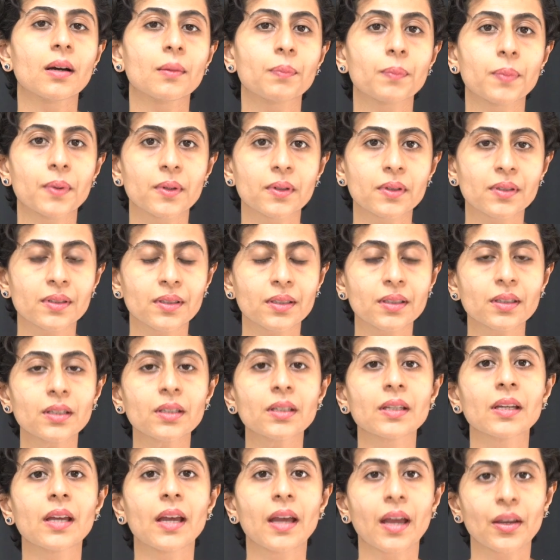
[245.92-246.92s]
a
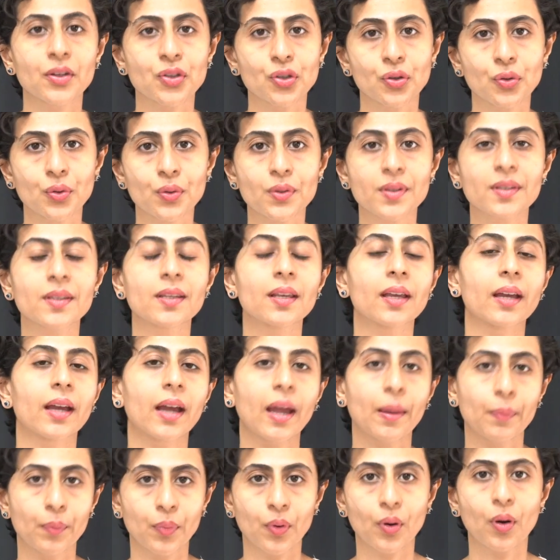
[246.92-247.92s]
person shows
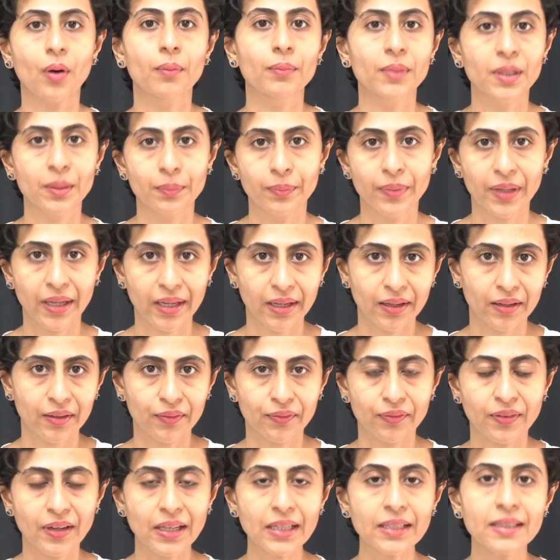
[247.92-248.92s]
abnormal blink
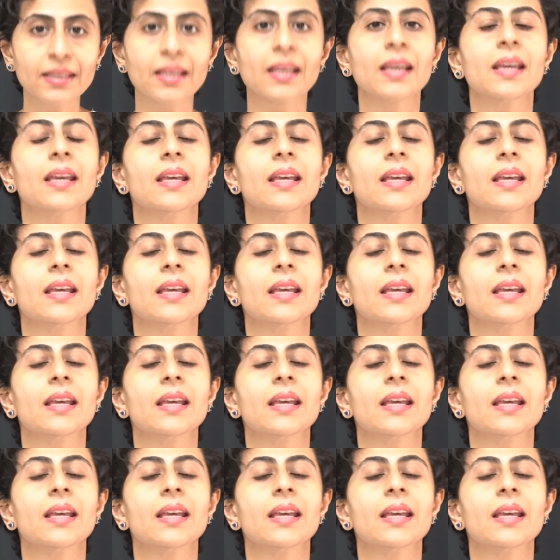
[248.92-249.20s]
reflex,